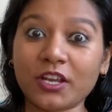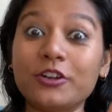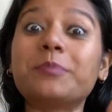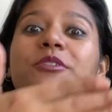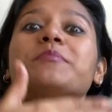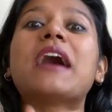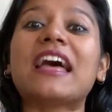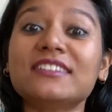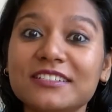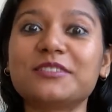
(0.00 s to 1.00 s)

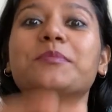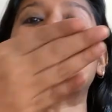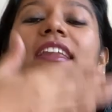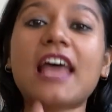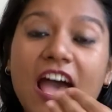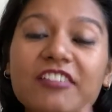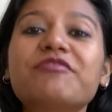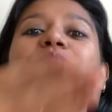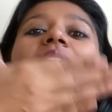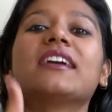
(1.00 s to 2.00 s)
reprimanded by
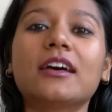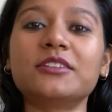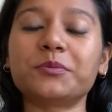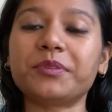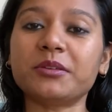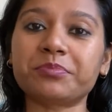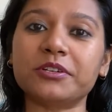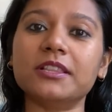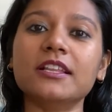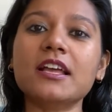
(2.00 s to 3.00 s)
life, by other
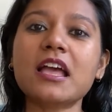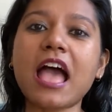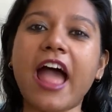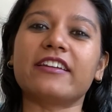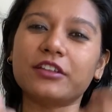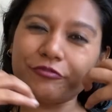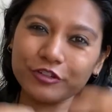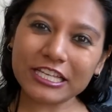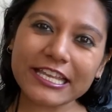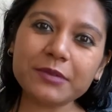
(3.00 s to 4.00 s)
people, and if
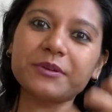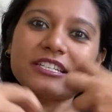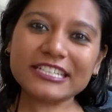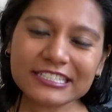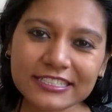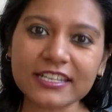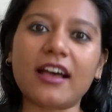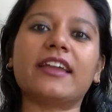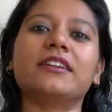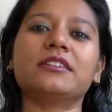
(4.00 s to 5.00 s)
we keep it
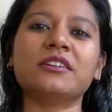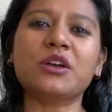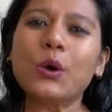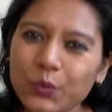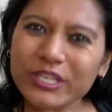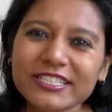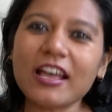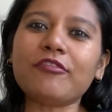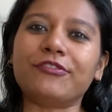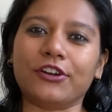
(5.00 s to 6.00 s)
inside, we
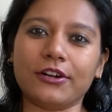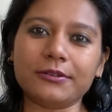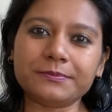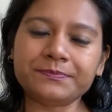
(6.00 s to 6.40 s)
suffer.